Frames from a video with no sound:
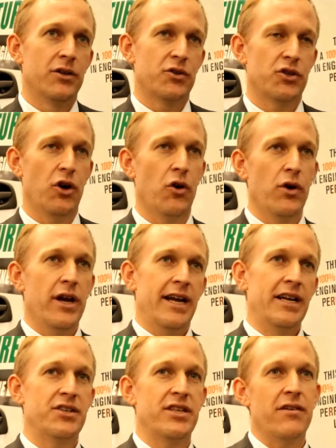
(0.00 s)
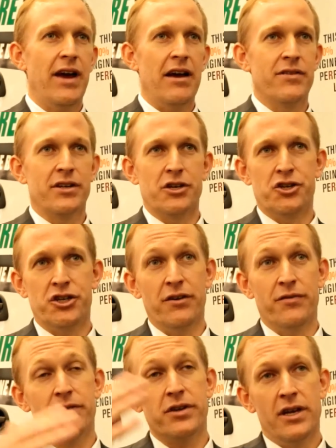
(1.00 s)
So instead of having to
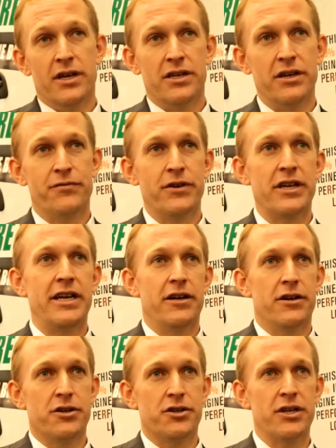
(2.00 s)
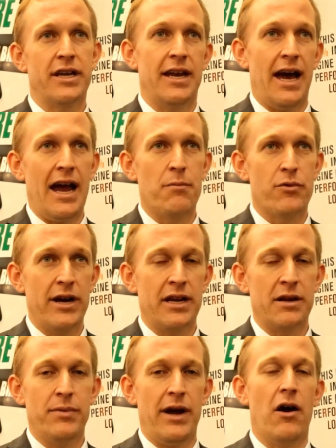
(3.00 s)
shift different gears to get high
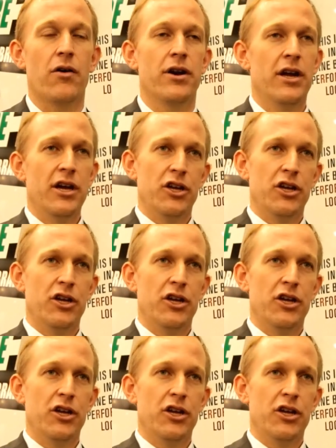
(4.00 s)
braking power,